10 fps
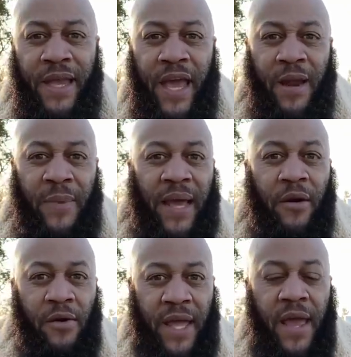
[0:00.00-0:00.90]
And I'm like,
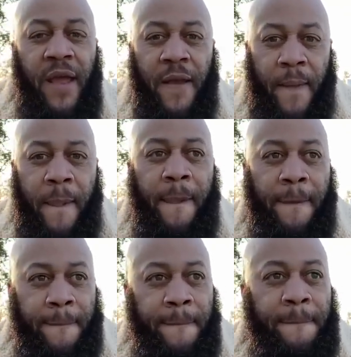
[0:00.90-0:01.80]
okay,
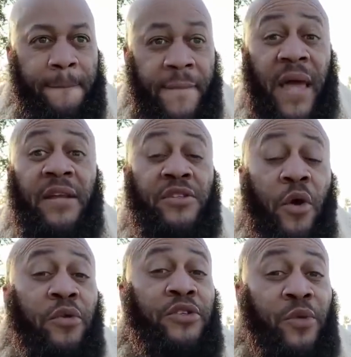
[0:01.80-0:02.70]
I done
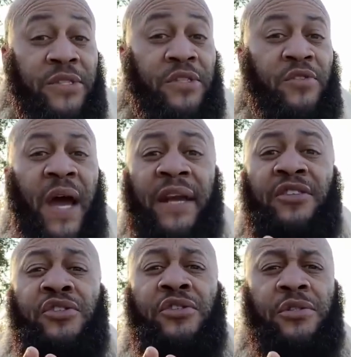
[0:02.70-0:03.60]
told you what to do. I
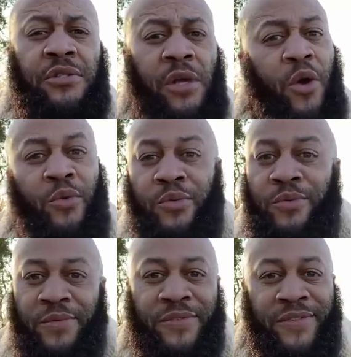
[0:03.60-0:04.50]
done showed
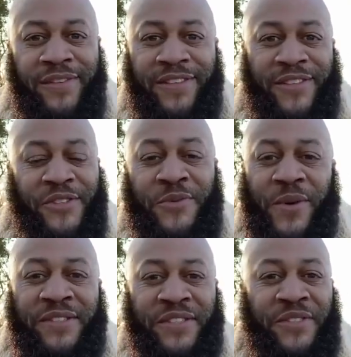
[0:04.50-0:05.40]
you
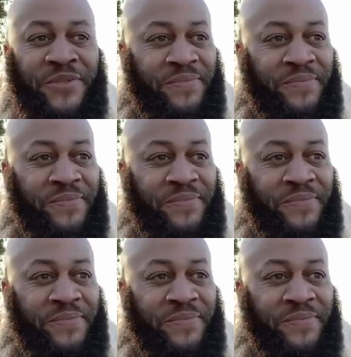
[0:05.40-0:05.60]
what to do.